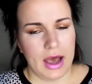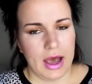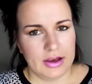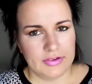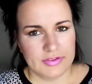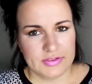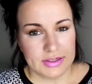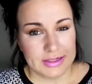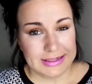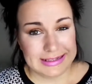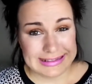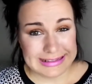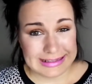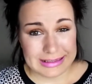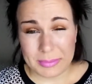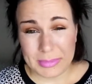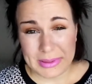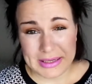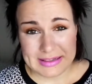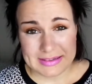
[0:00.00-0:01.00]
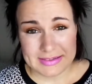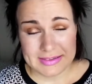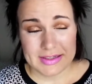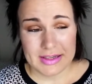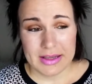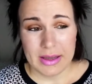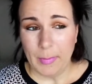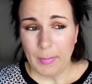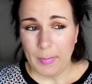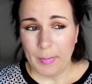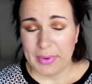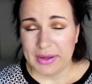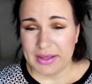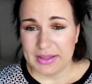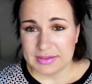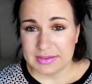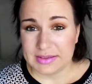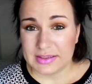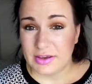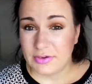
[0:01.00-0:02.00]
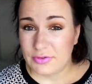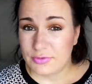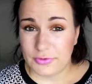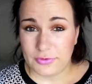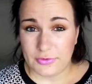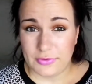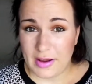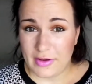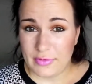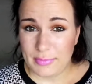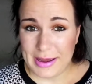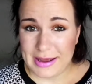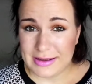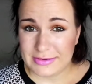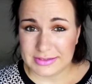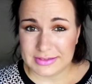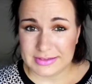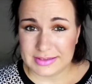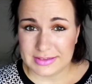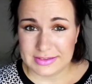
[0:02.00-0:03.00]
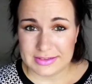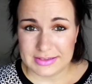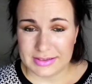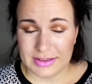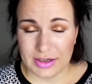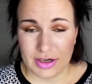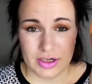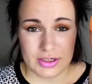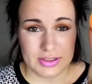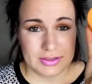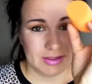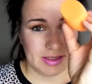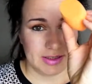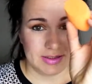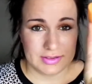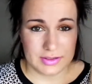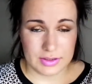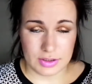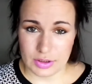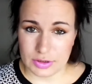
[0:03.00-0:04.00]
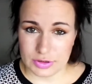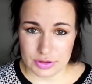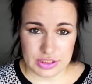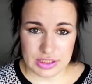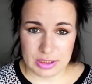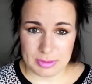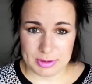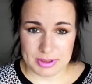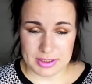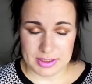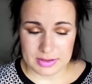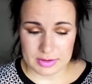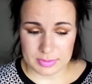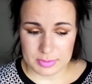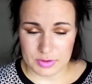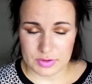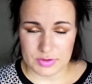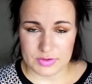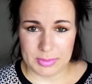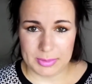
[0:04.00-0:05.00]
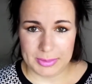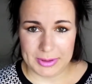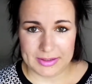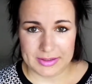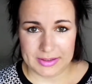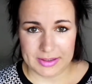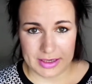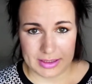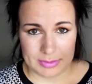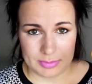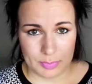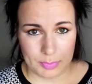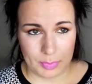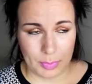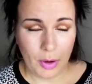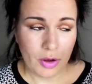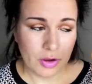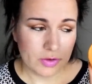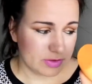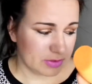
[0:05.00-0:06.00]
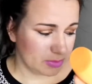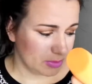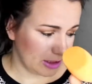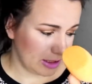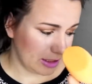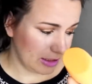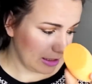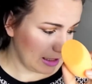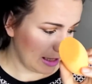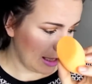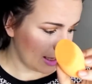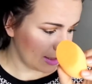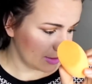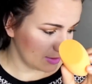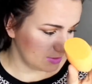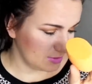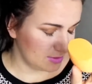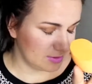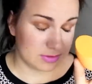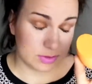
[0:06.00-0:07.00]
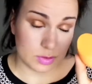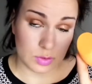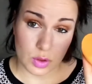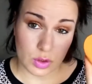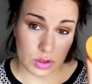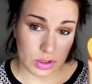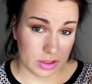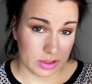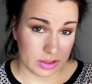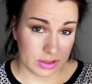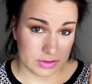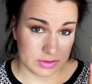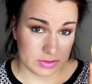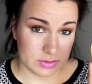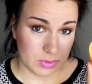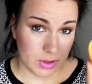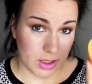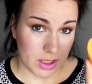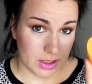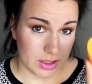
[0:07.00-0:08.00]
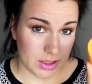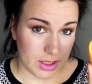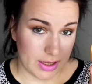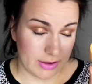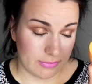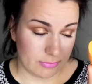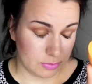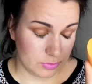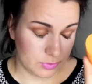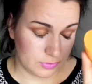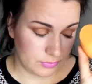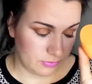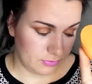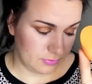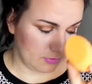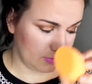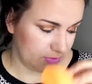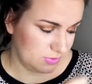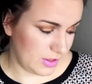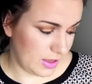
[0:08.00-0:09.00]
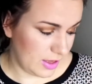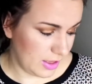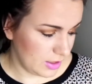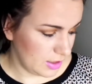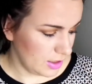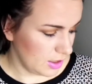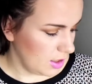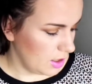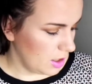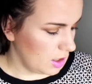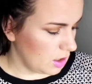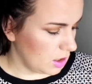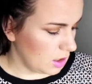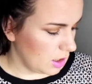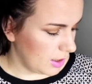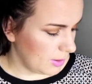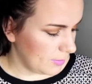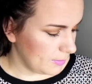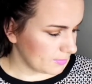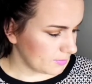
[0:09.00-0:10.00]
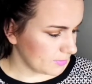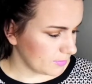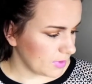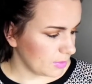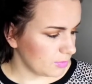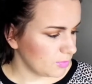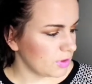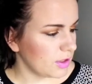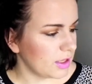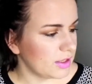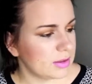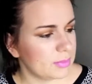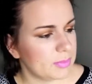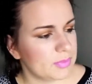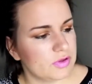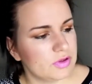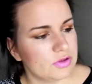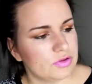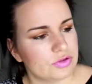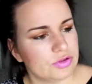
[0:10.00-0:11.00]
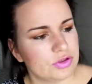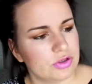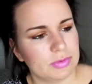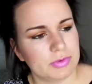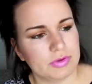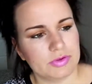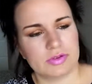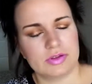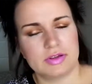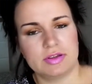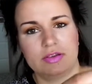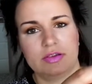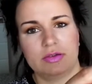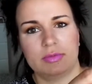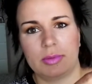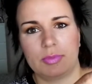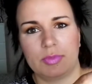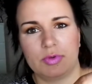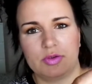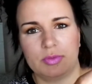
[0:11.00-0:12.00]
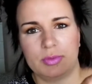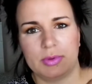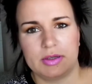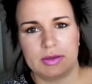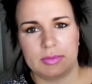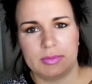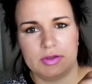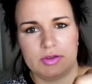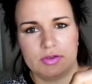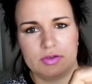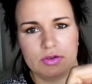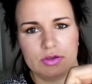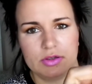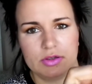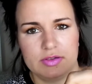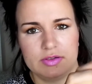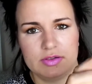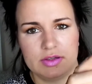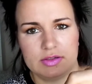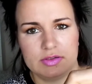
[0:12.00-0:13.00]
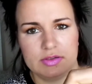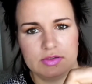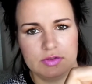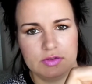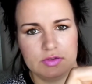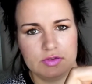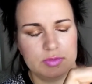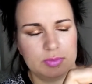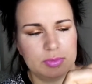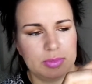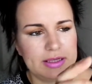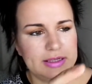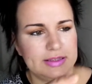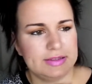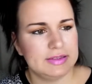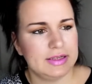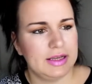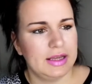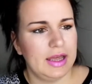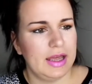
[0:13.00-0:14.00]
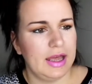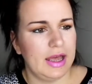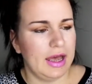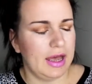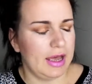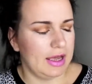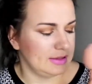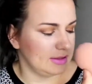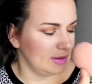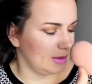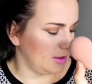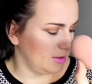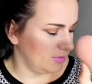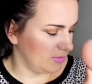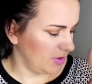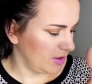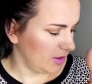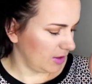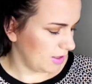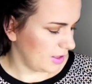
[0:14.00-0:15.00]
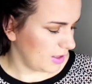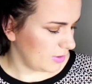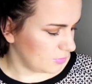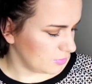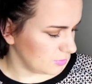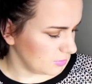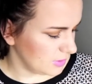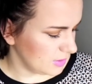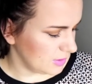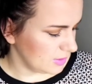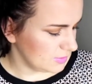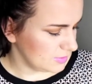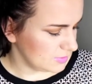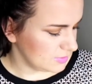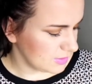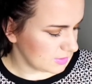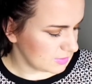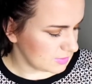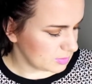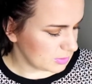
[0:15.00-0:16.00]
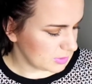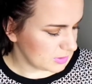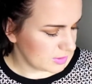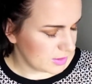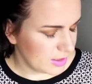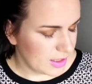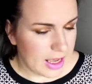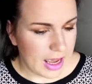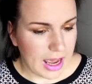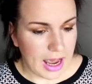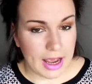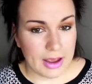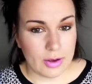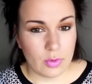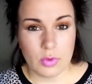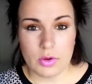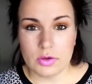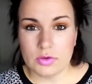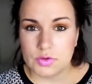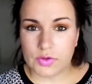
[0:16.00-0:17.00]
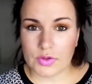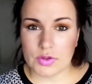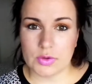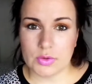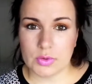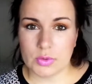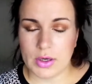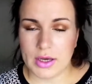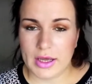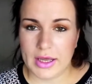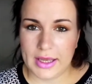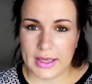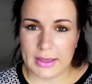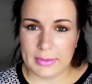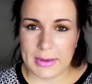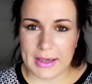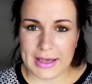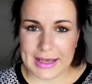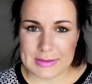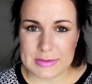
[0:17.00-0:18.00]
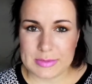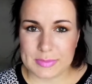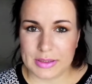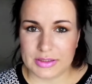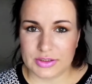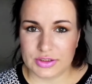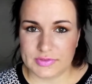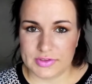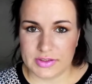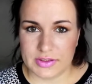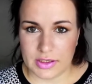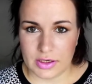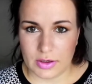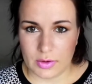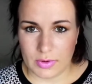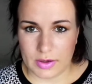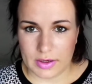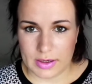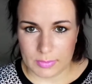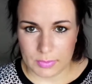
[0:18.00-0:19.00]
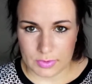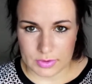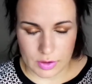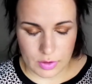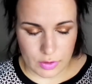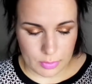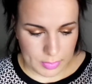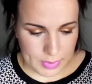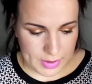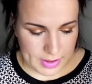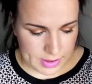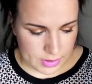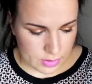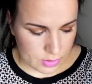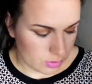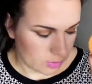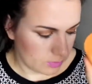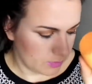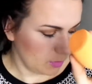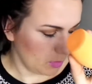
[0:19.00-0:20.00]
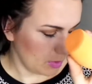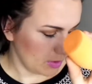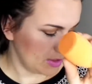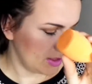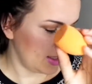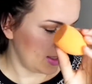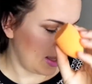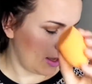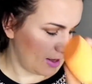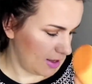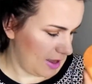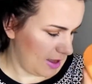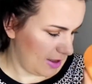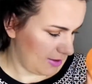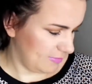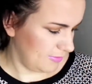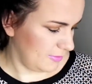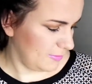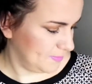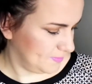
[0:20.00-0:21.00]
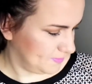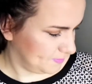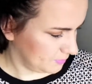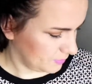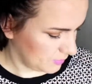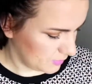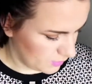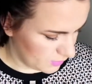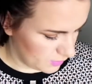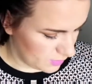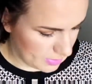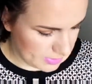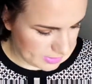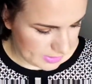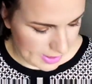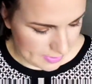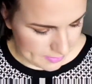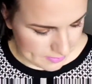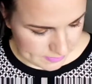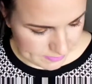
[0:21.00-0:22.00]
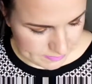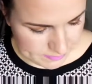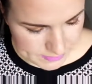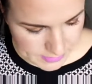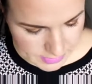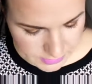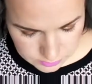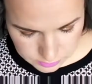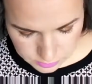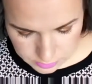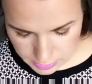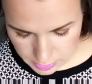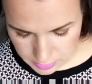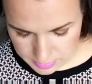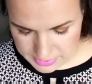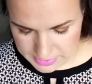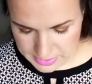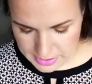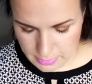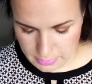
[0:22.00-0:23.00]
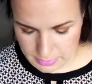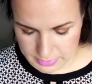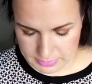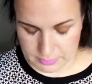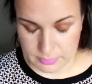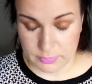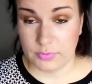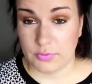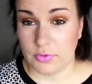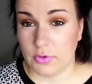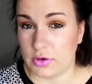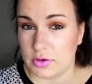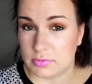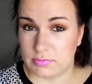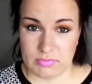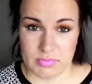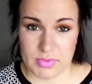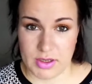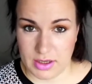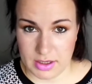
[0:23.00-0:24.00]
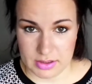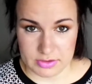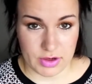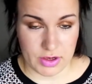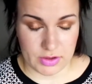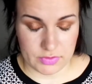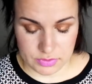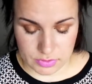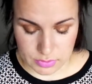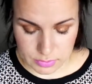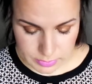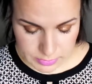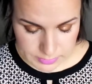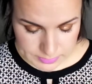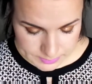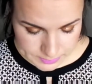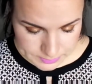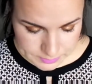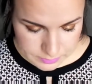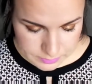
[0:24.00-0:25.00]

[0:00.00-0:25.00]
after a little bit, but for £5.99 it's a lot cheaper than the Beauty Blender and possibly lasts longer as well, I would say. I'm not 100% sure because this is my Beauty Blender. I mean, it's starting to split, and I am very careful with these things, but I will do a makeup sponge video where I'm gonna compare all of the ones that I have. So, but yeah, I do recommend that one for a drugstore one.